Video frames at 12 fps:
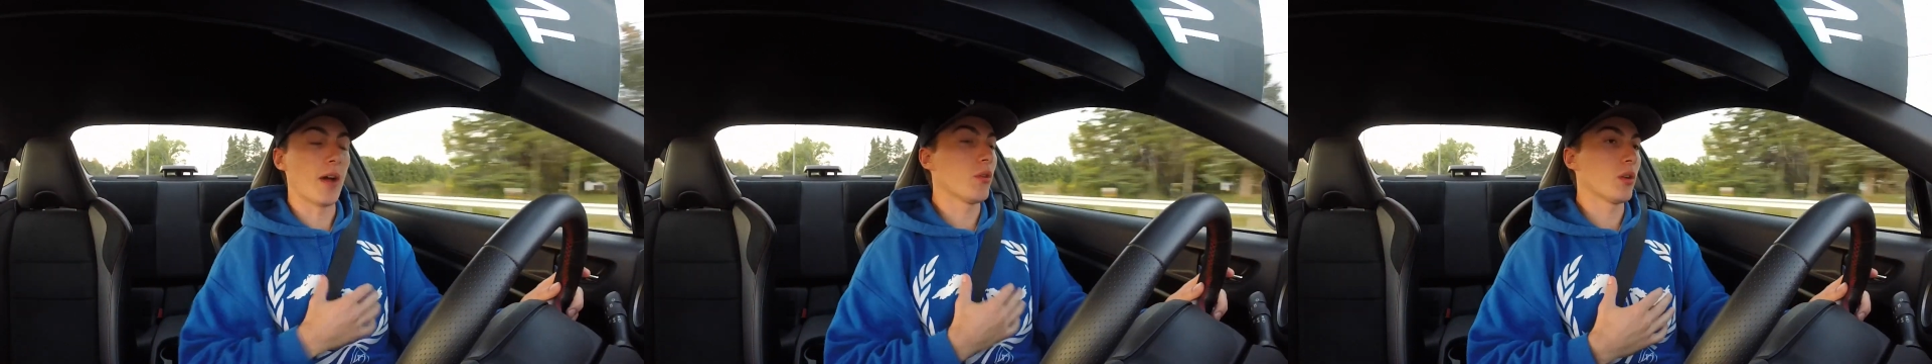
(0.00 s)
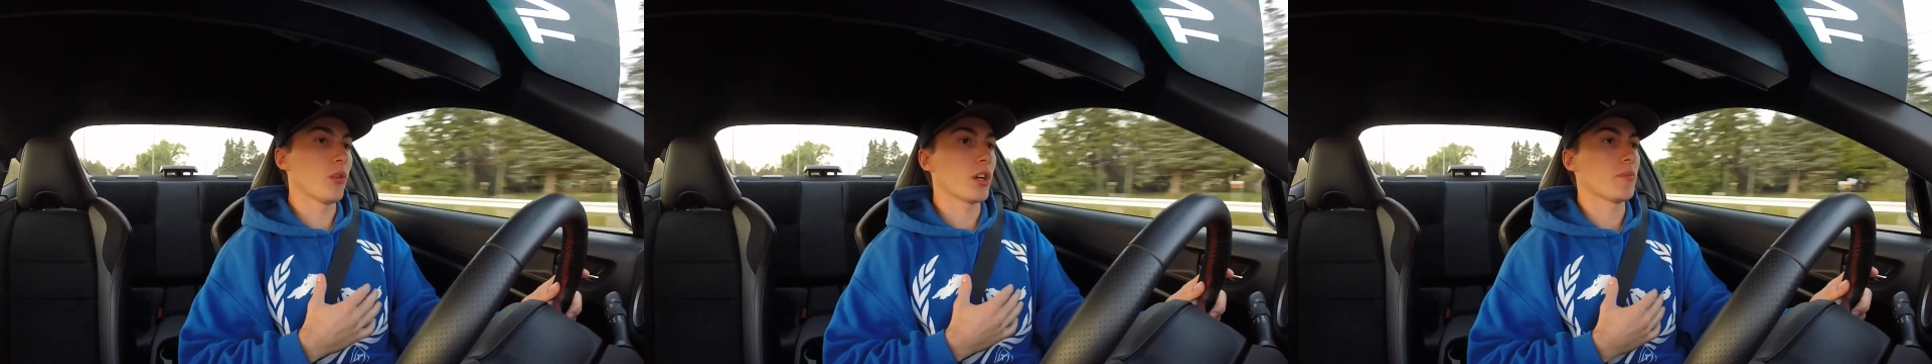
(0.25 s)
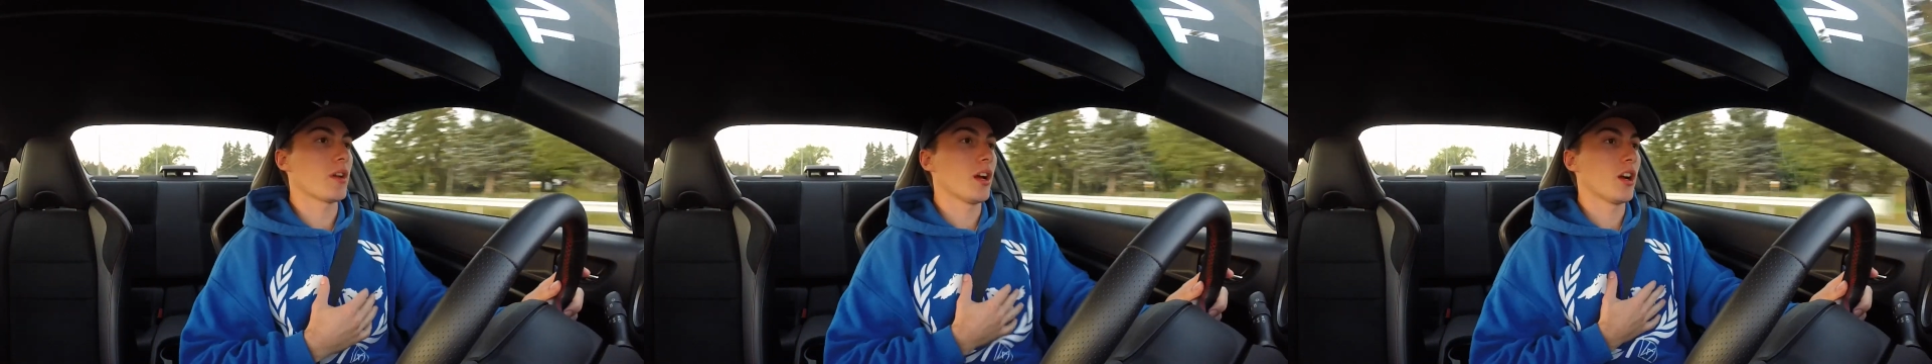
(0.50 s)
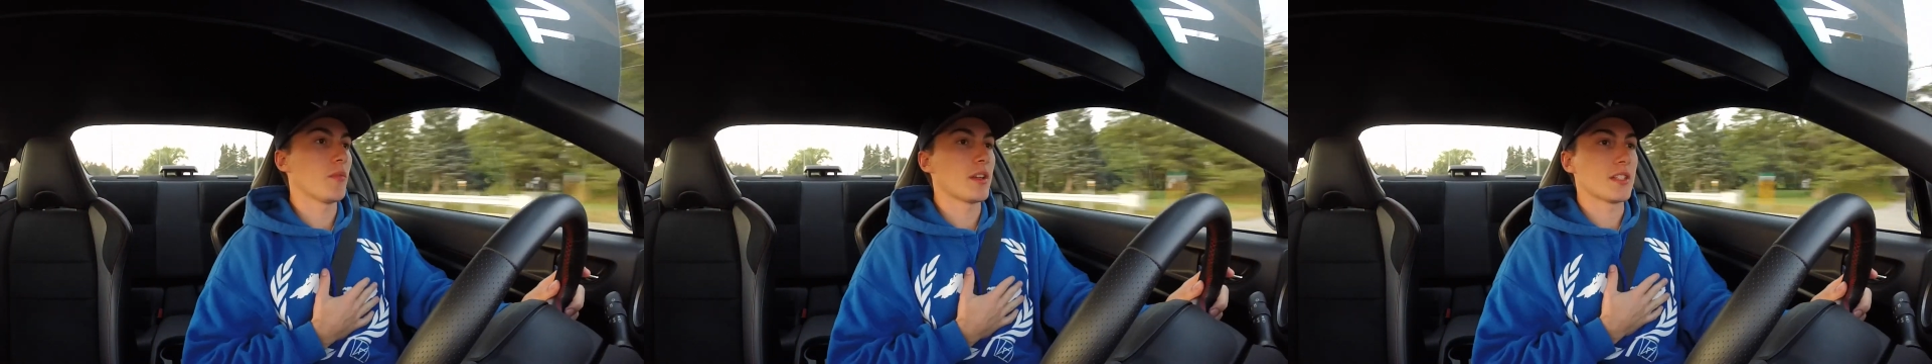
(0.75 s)
I want to work on my
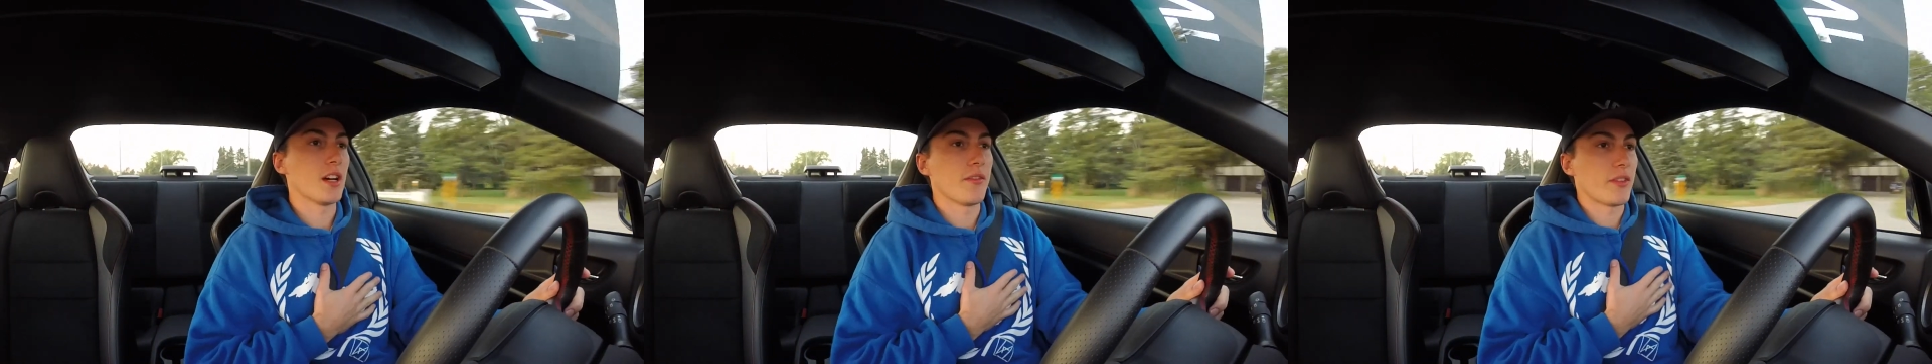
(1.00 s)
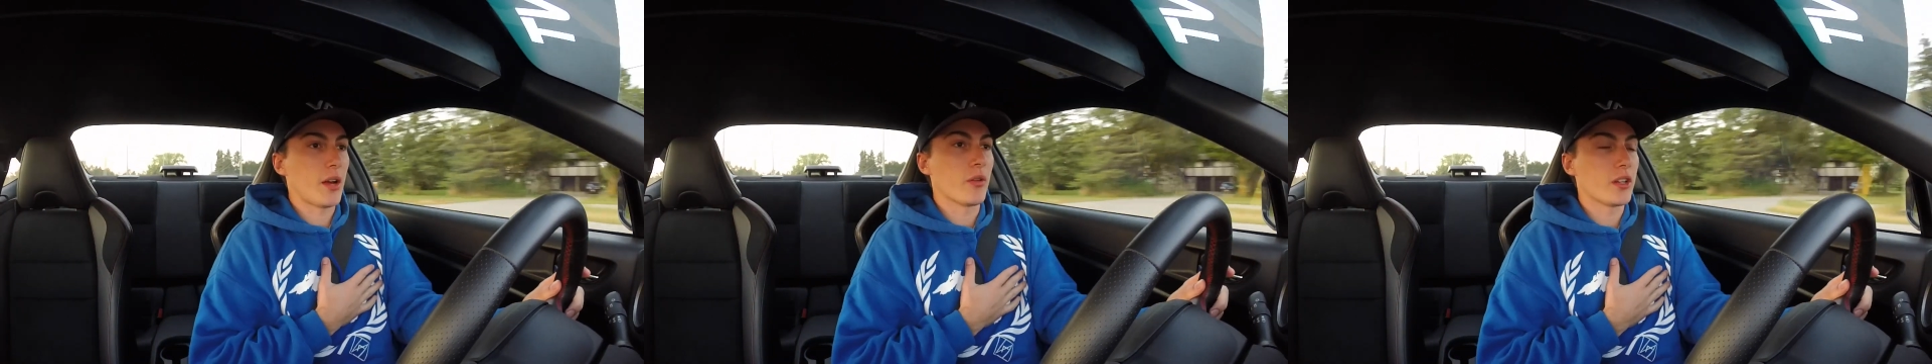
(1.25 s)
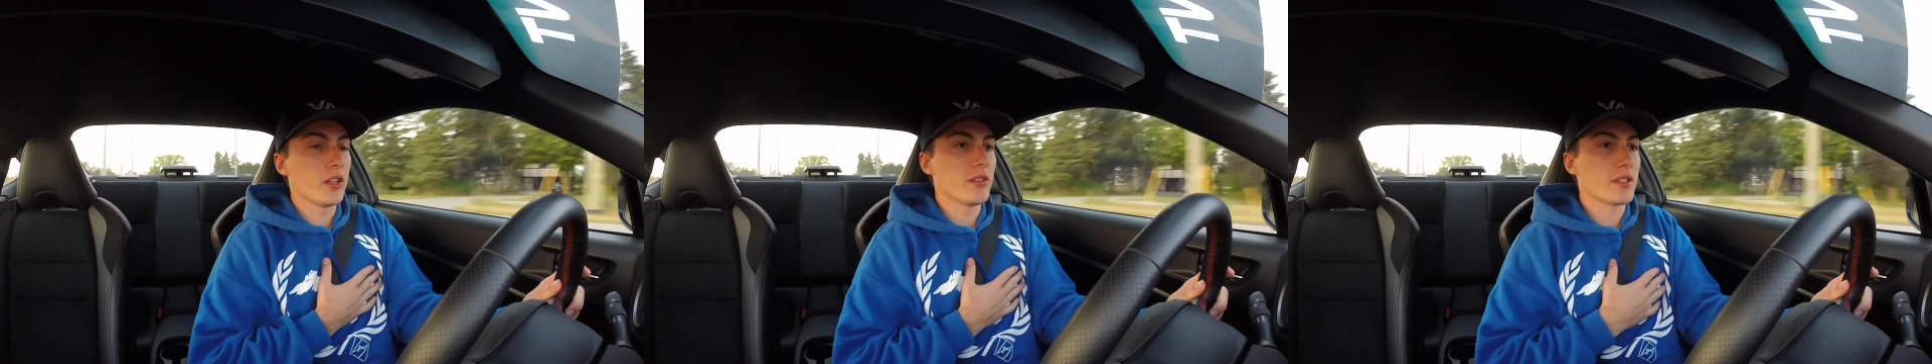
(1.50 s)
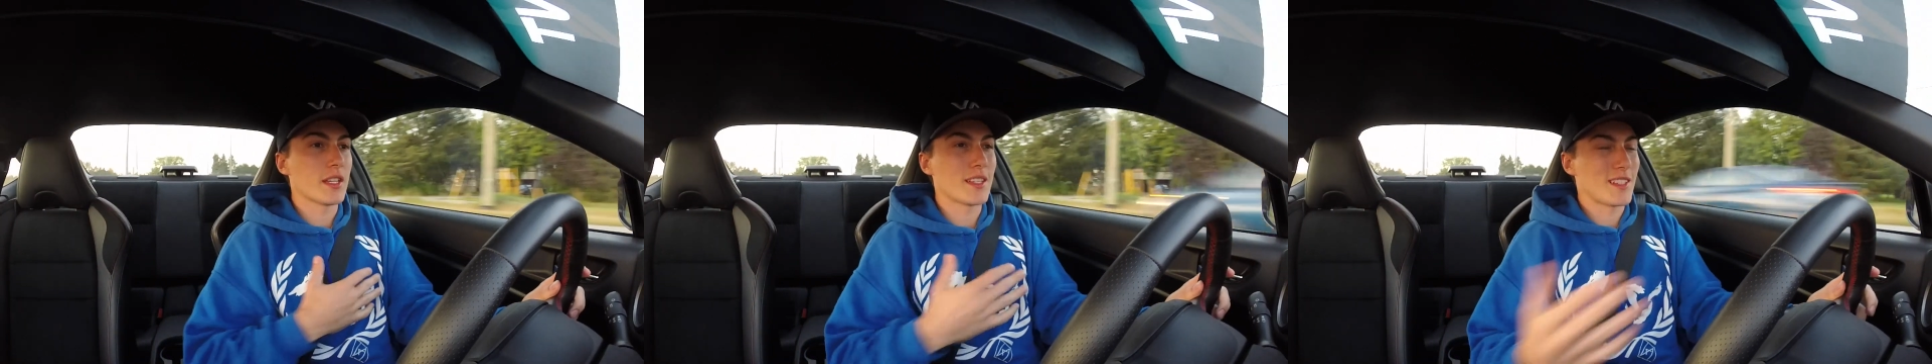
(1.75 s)
car myself and I want to do
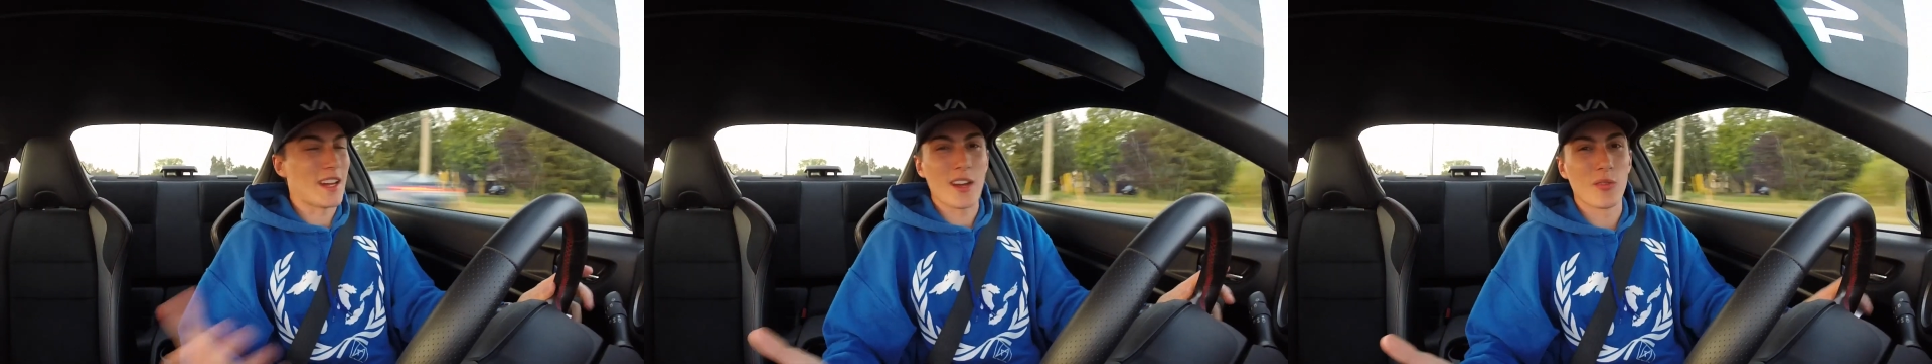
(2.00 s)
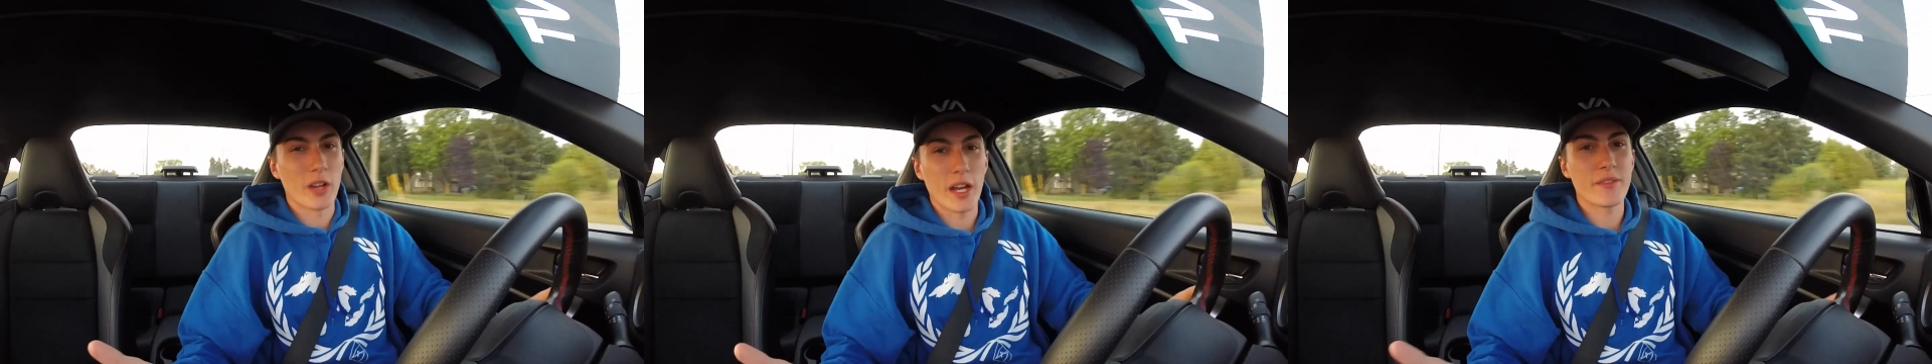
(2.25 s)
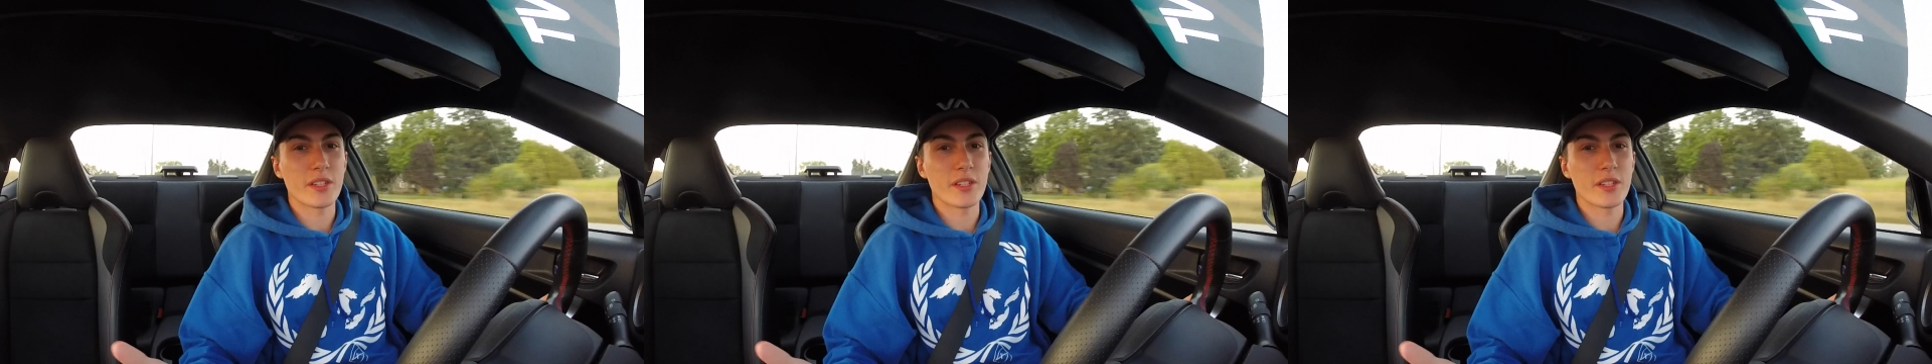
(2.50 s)
these things and I don't want to